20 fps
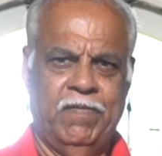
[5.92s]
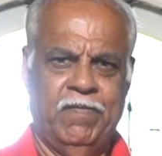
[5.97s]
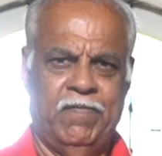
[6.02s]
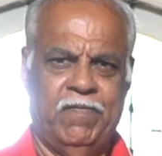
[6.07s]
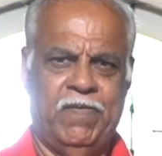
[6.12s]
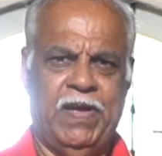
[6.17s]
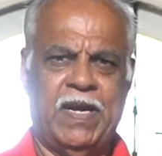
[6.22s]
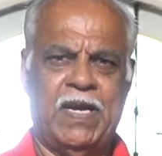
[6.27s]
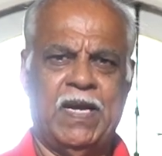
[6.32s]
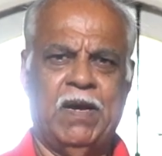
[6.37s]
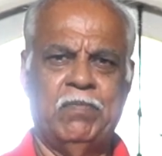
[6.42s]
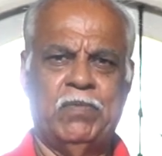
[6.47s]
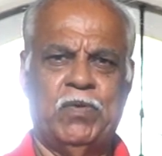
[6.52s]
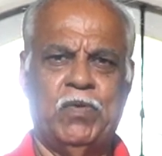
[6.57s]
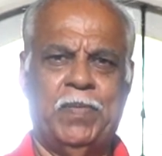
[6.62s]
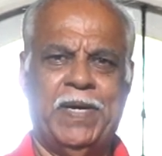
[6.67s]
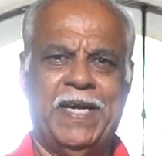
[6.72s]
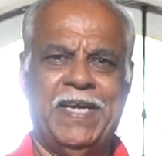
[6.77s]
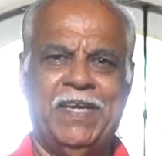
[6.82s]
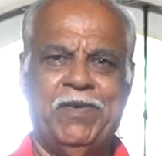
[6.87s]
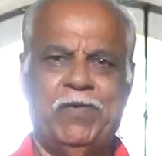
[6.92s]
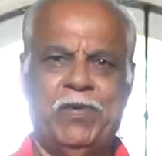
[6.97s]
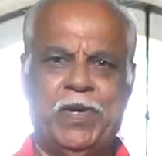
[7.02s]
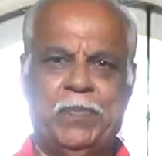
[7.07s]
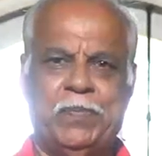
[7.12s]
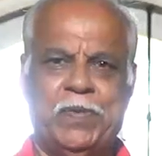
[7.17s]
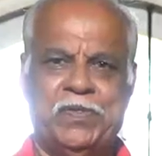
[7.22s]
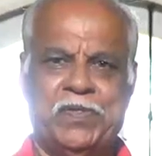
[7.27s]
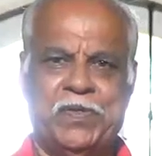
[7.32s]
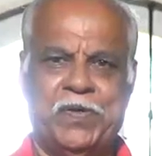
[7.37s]
Welcome to my new
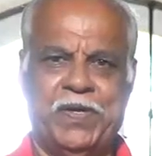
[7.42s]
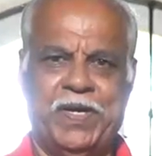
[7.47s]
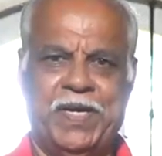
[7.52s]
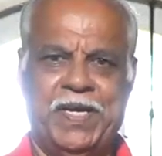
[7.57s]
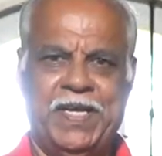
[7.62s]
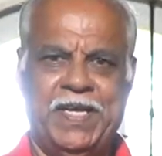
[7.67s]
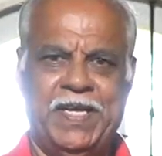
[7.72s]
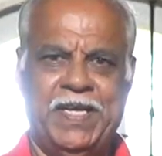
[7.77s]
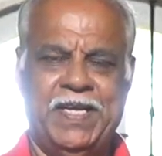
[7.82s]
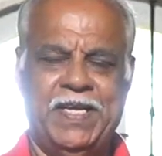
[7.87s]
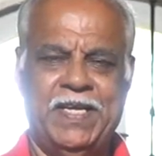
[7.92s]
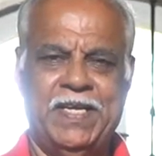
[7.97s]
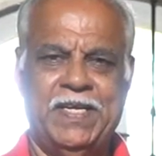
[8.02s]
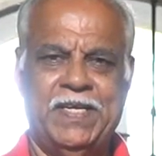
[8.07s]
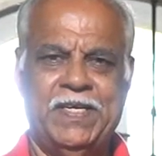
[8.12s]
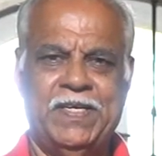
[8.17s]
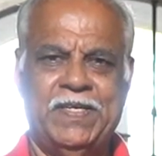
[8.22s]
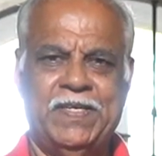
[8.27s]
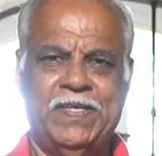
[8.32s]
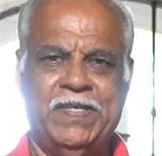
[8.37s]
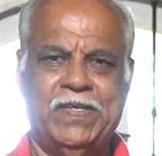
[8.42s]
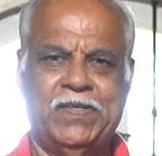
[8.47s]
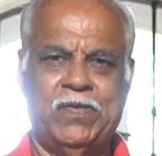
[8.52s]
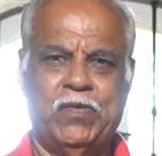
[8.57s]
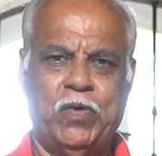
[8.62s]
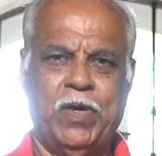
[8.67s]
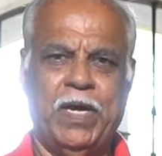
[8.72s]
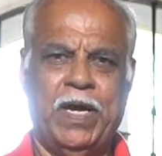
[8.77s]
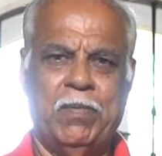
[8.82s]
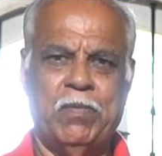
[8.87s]
episode.
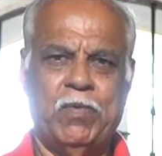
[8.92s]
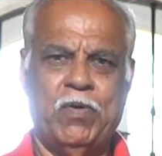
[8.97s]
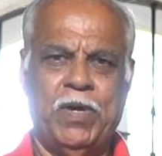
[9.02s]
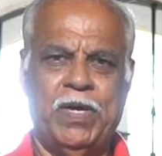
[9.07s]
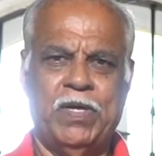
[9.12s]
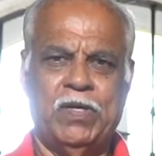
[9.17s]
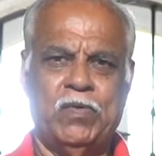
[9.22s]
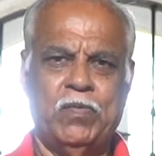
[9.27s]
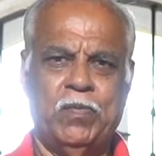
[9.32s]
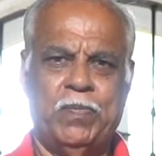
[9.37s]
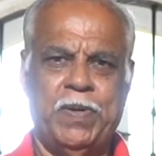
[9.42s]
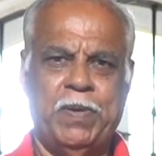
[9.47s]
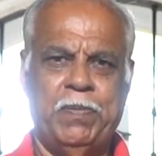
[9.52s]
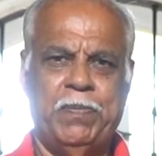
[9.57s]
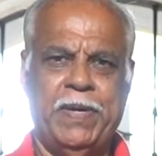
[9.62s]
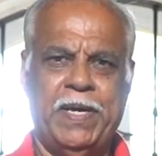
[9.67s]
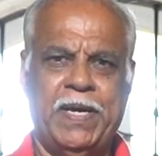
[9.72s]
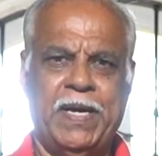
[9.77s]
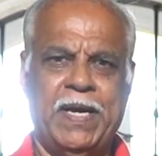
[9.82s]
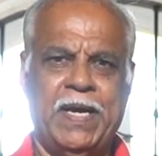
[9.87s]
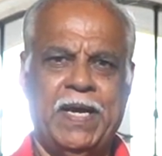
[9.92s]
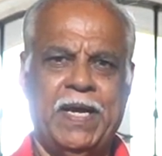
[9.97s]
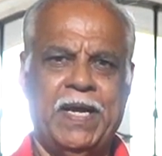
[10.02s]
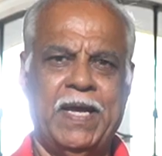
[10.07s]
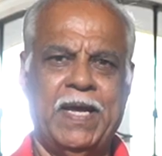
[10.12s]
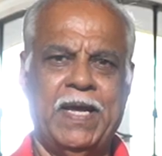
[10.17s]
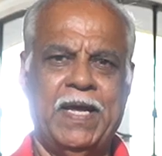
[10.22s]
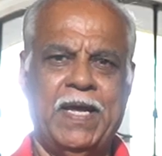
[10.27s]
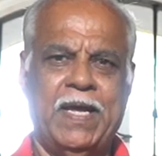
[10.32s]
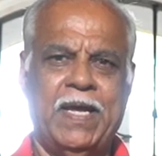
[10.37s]
Today I am going to prepare
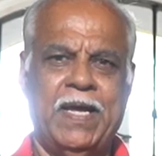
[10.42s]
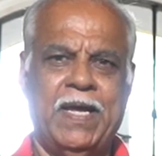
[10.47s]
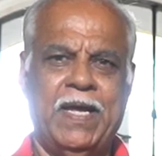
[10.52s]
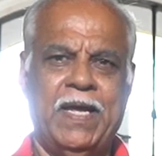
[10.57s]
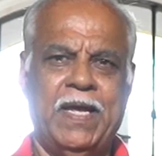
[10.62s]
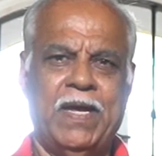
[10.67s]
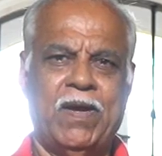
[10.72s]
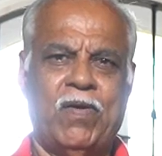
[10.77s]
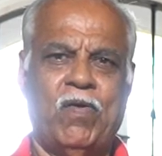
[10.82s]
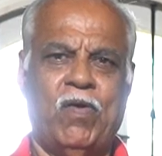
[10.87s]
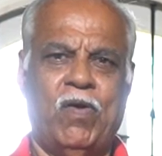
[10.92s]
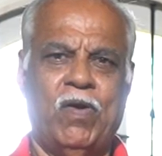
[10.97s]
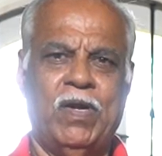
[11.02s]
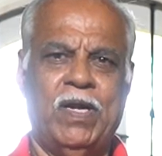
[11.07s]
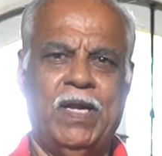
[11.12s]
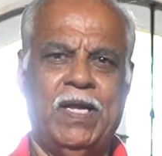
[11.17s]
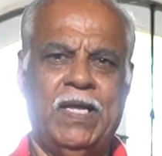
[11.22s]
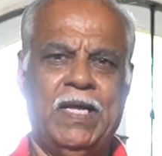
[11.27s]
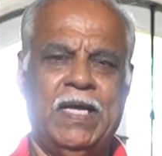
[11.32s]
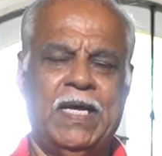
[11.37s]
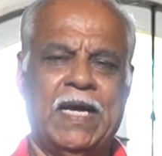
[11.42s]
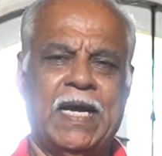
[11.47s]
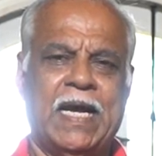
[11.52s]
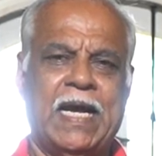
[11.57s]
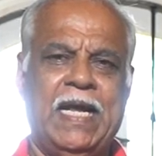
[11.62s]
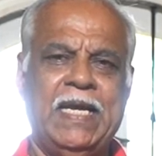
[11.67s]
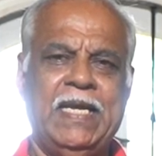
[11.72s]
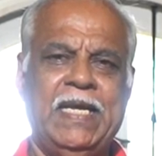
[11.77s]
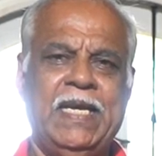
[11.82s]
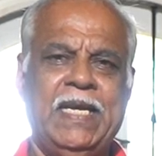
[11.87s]
a call,
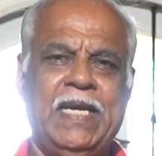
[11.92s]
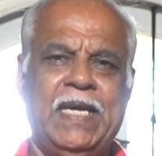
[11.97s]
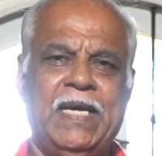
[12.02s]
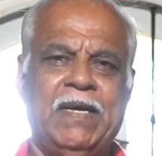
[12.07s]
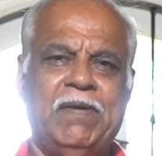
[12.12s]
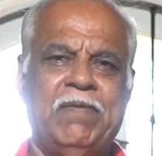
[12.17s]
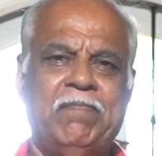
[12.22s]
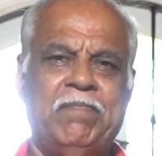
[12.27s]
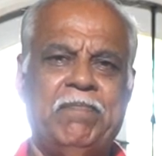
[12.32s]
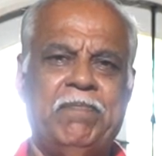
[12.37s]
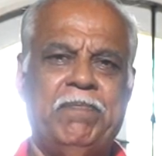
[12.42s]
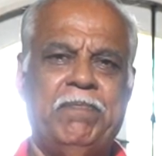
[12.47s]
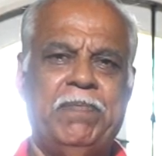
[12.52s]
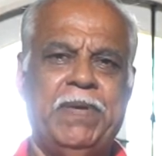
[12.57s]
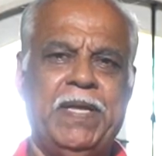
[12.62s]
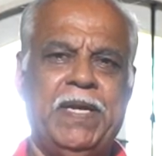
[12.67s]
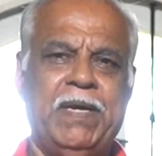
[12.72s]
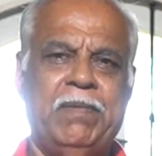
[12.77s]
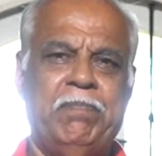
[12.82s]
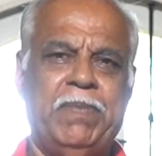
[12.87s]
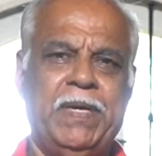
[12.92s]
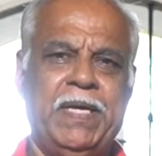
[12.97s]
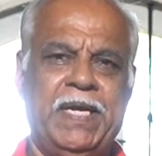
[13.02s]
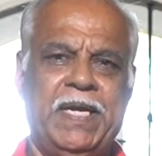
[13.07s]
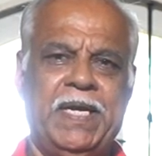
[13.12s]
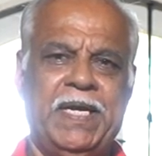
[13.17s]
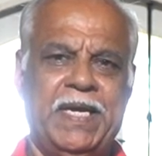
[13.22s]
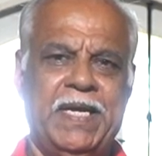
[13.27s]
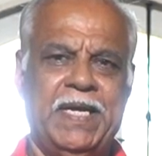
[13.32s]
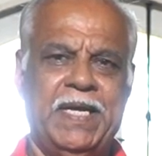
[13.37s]
Galinha Peri
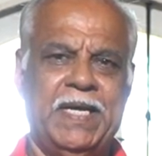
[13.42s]
Peri.